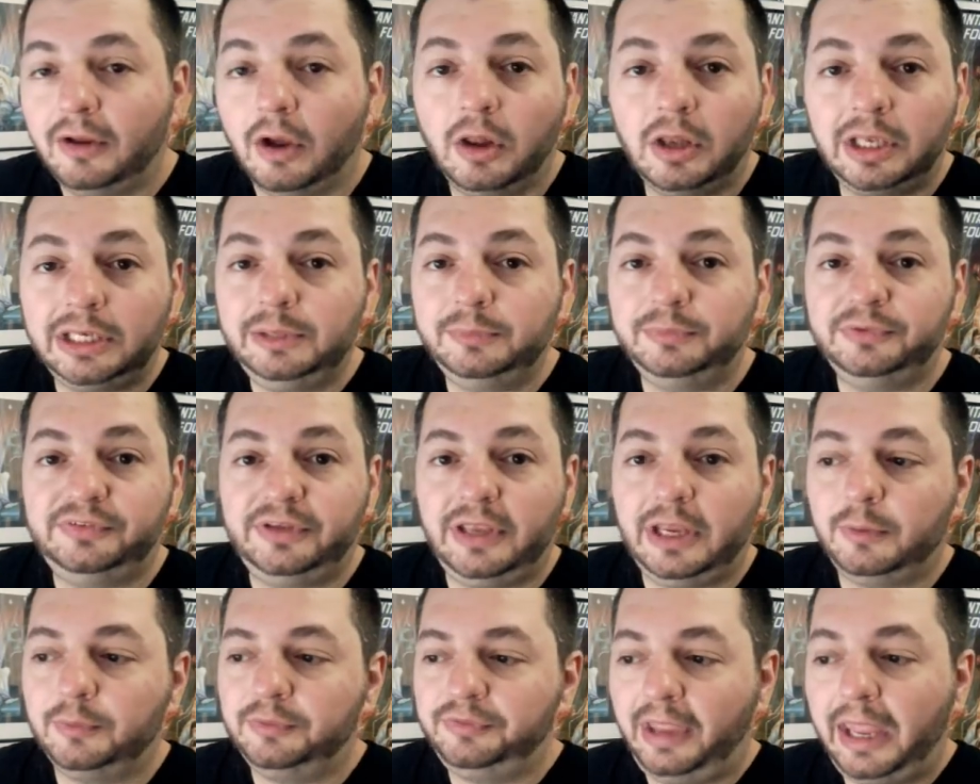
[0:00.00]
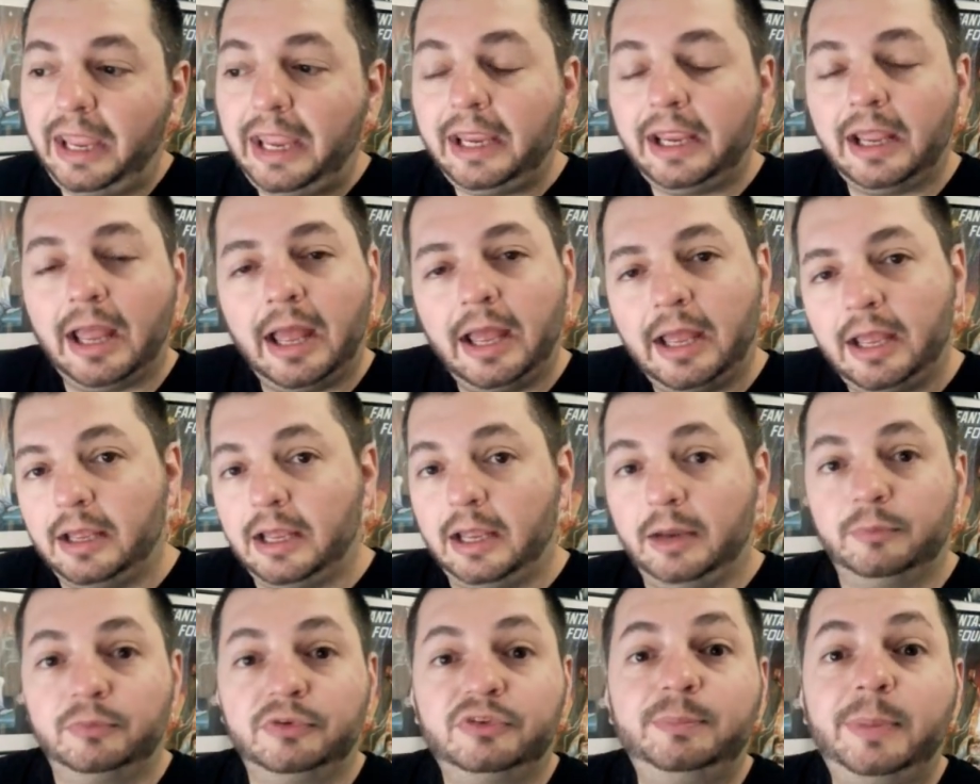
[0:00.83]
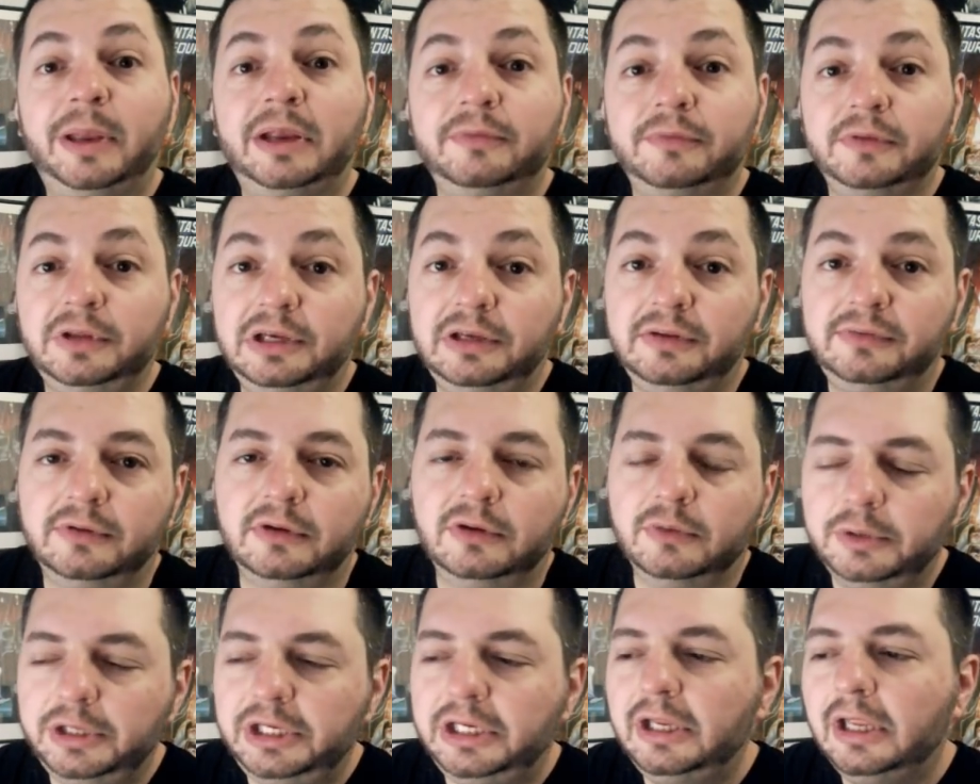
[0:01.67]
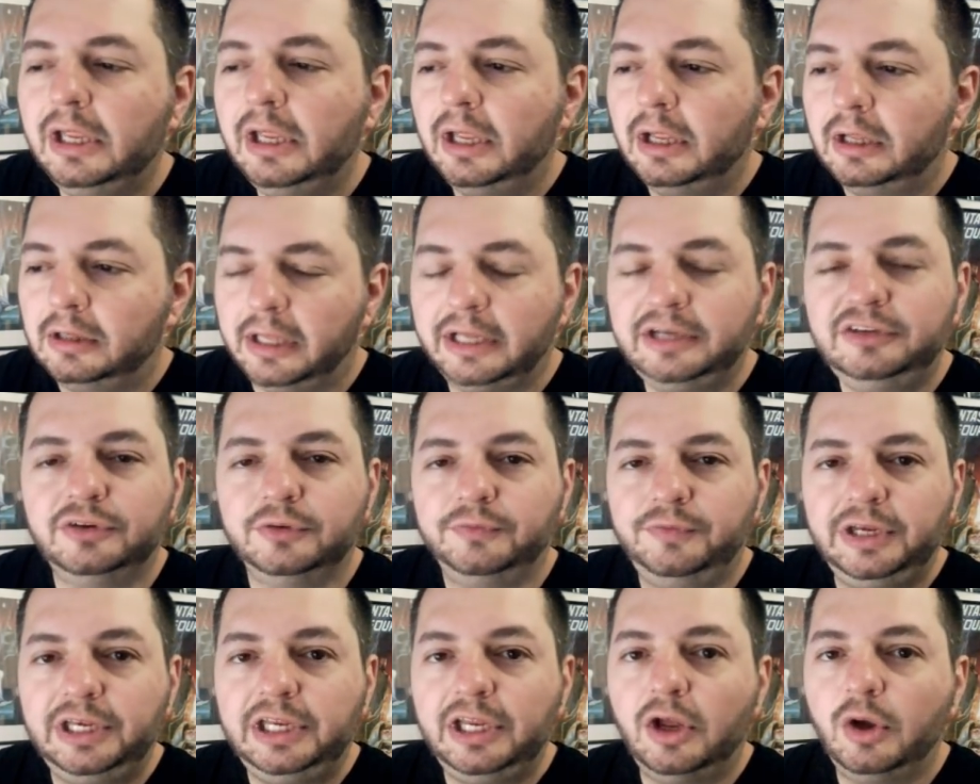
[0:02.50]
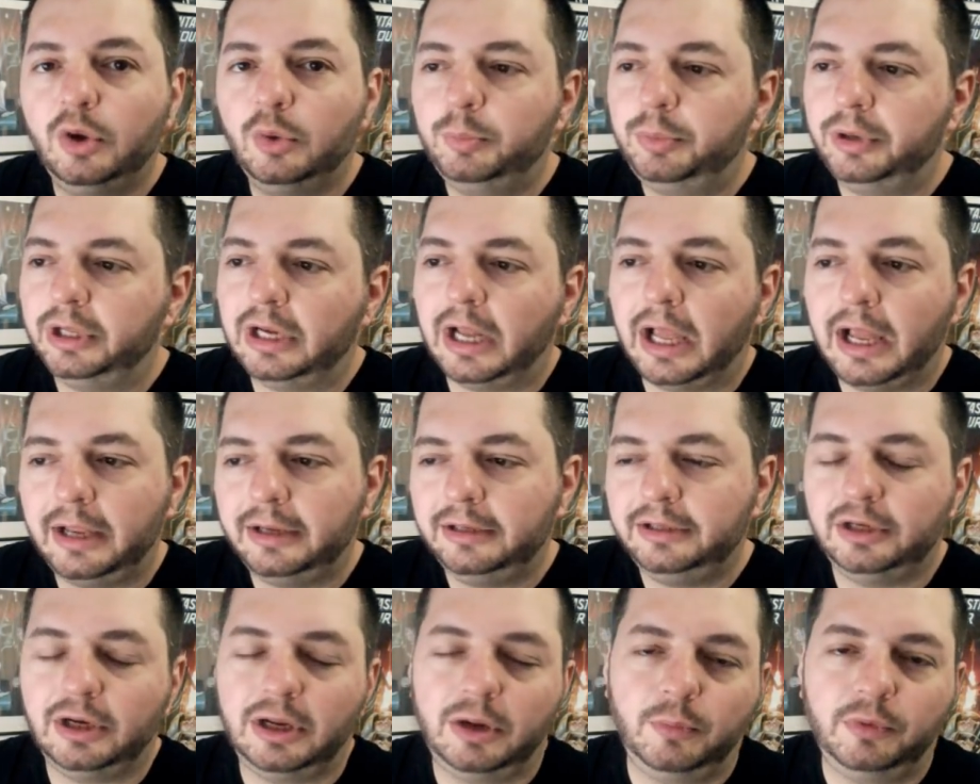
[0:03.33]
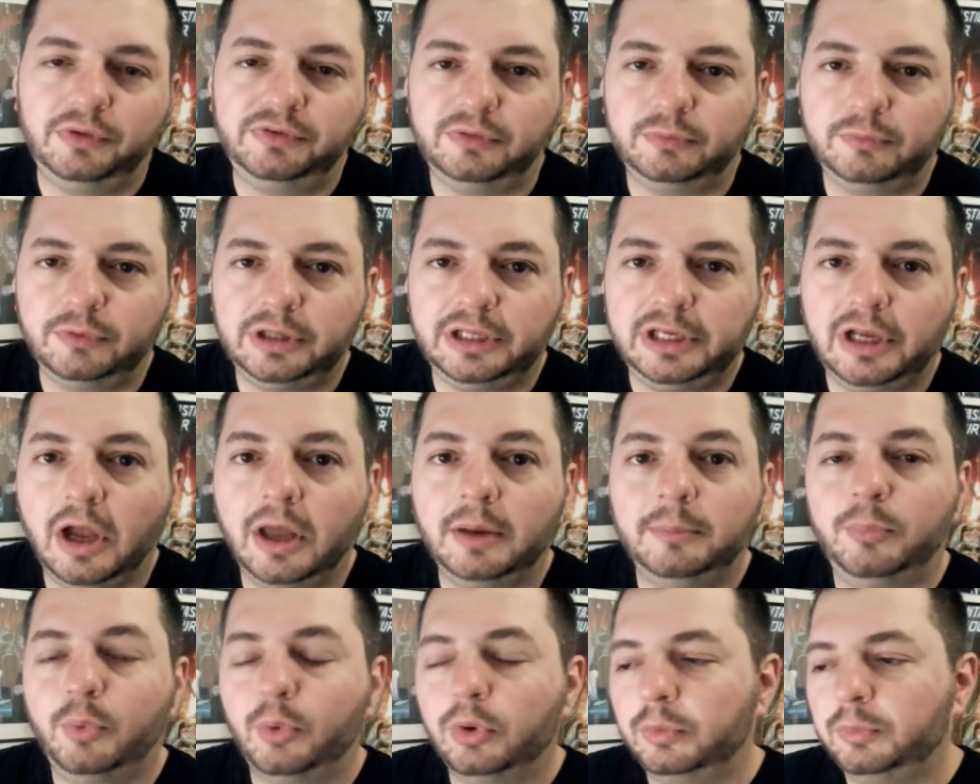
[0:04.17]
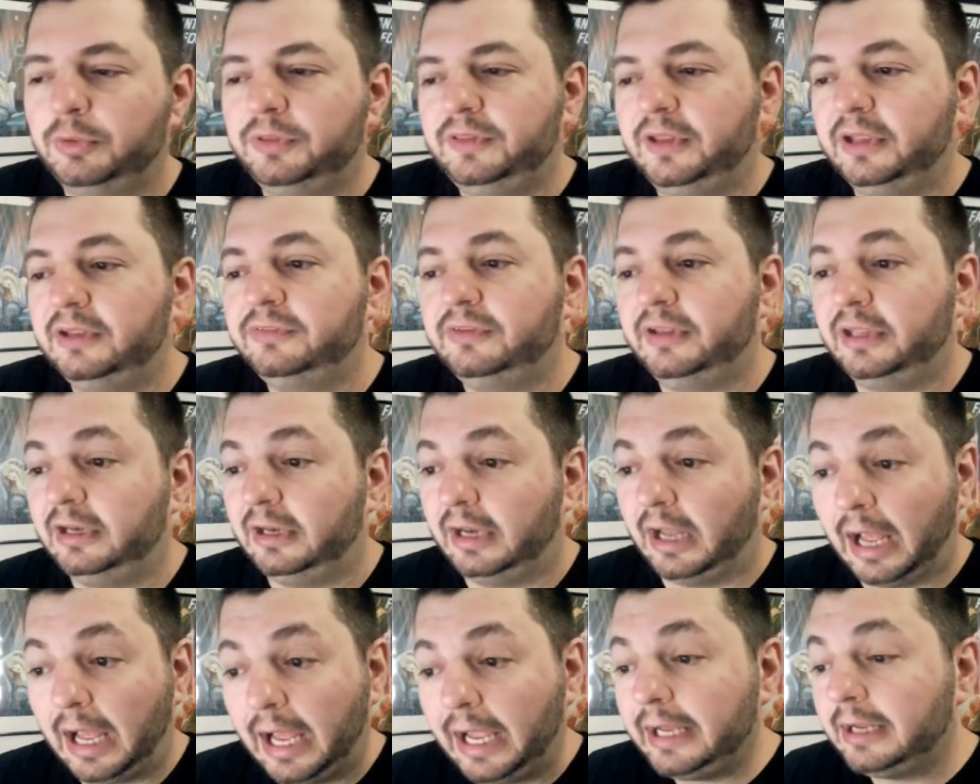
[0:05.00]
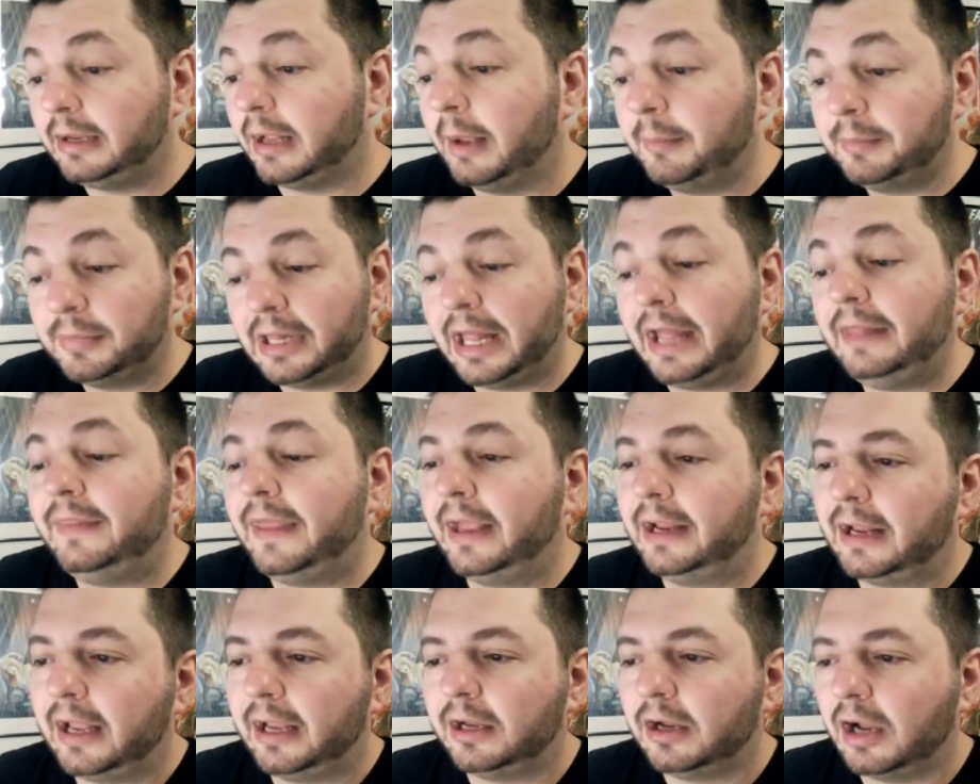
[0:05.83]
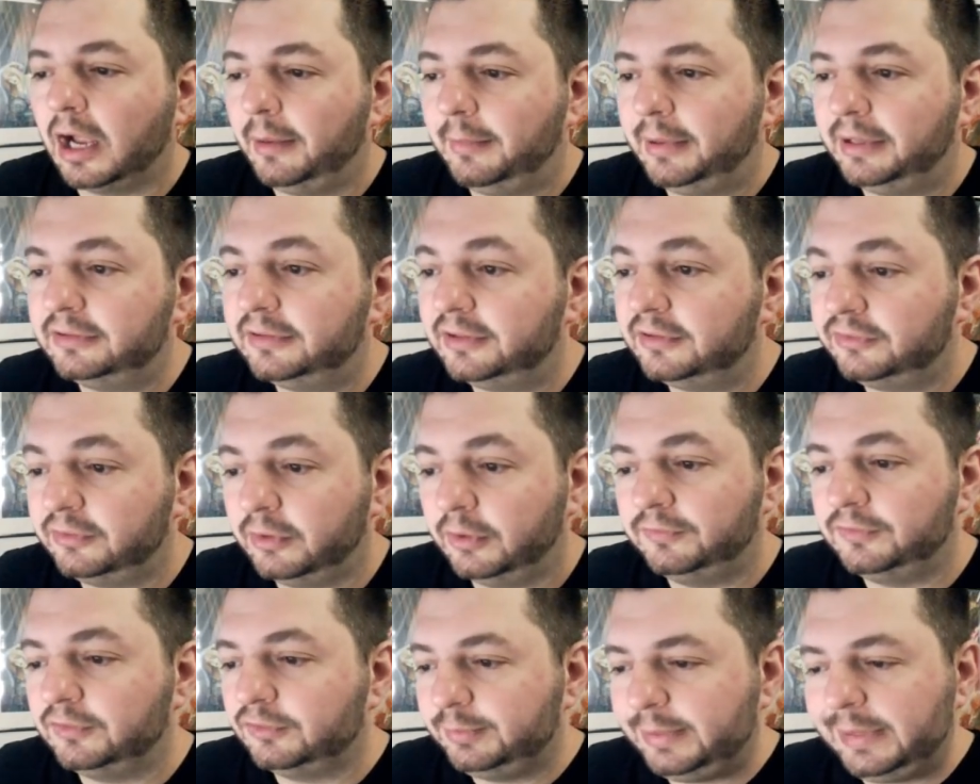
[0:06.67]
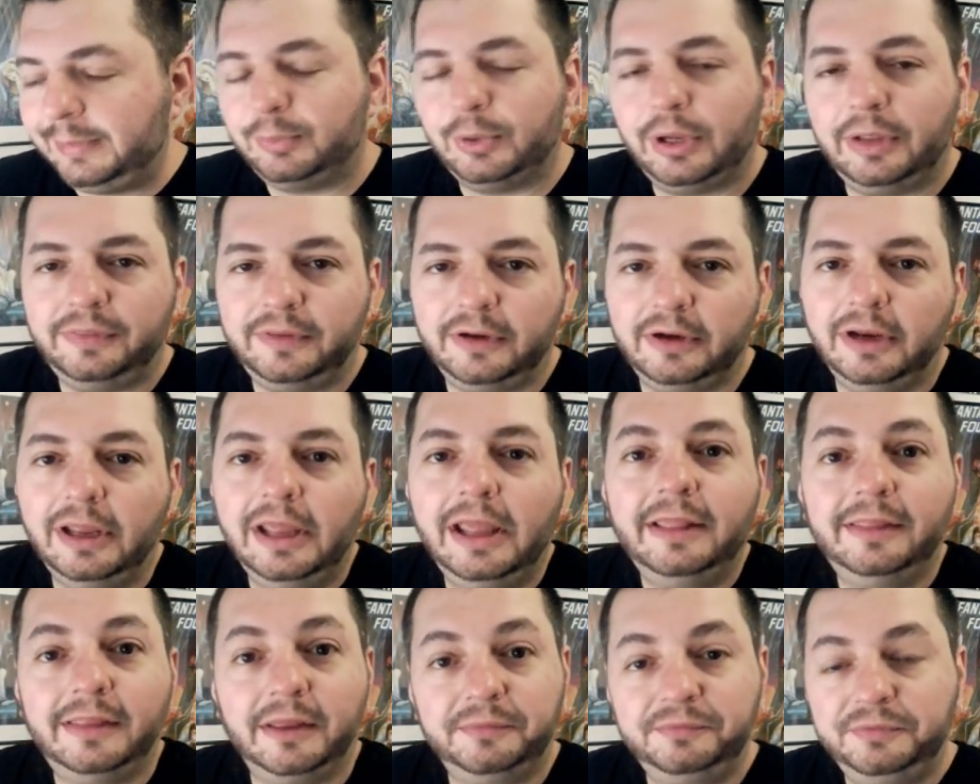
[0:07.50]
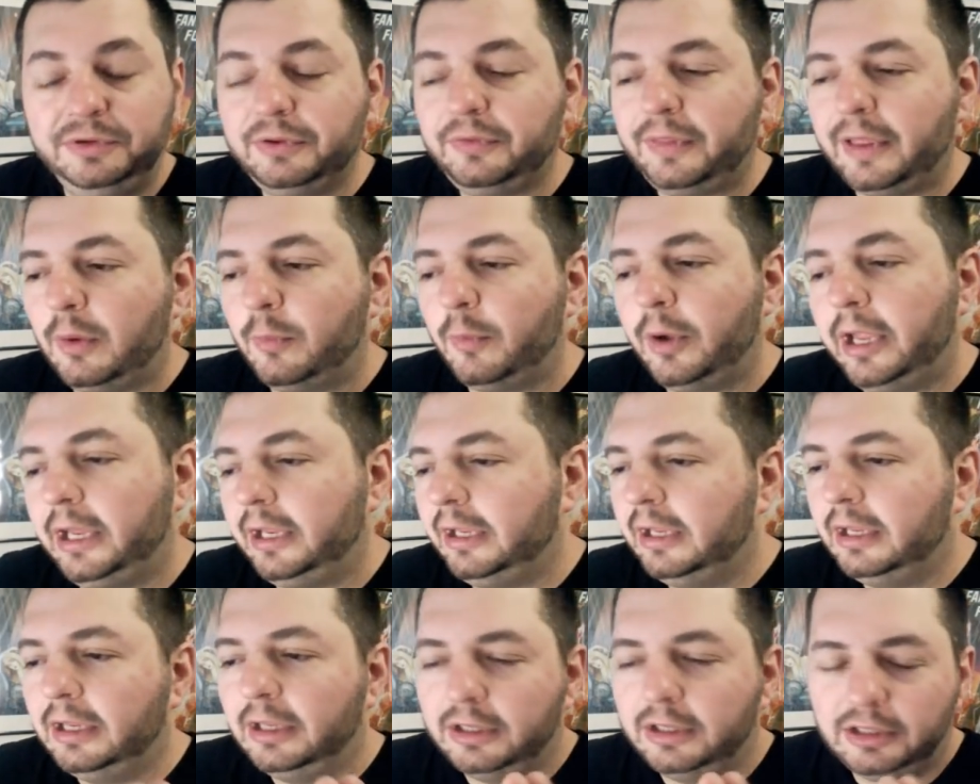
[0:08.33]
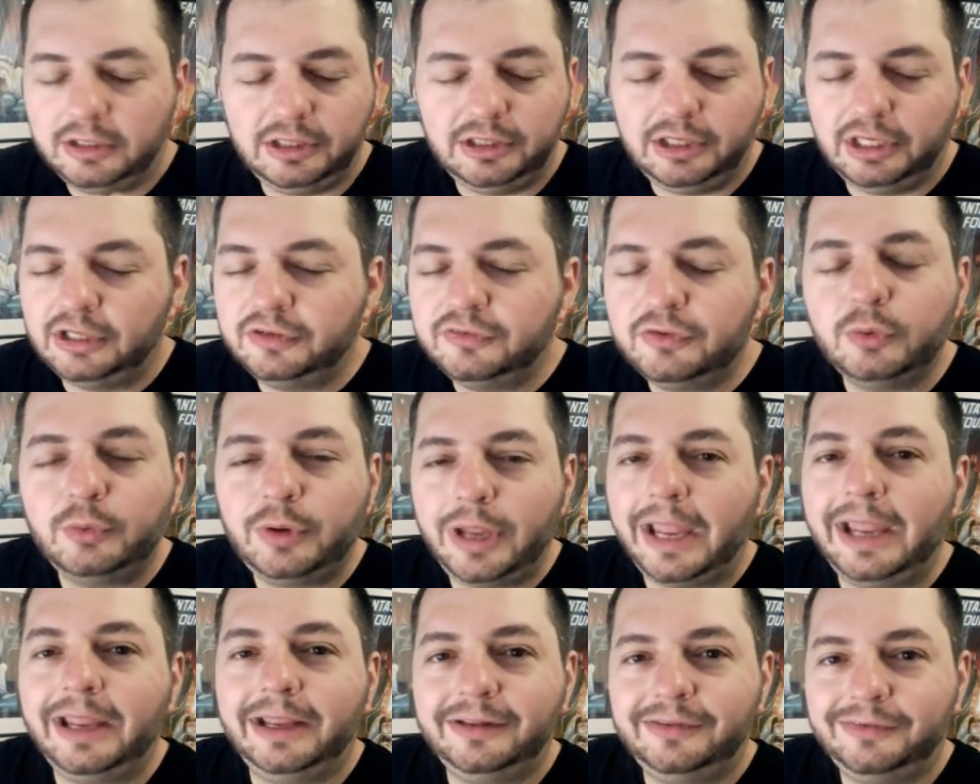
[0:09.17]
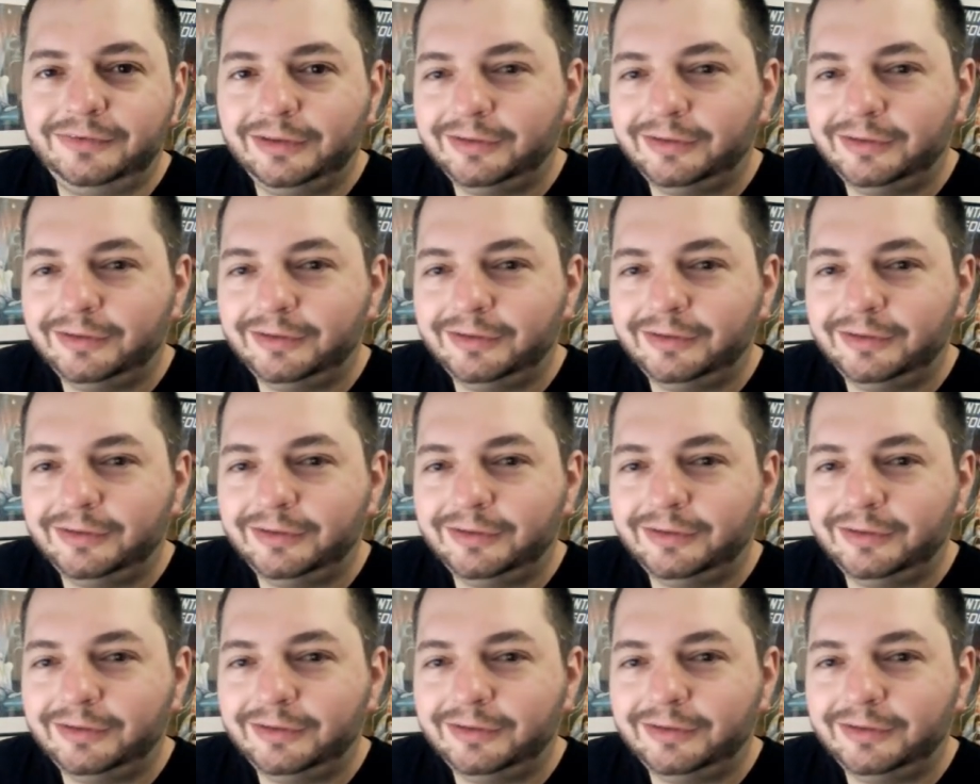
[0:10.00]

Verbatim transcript: All he was saying was, hey, I respectfully disagree, liked your video, but I wasn't really on board with this, and I'm glad that guy commented. So if there's people out there that feel that way, it's okay.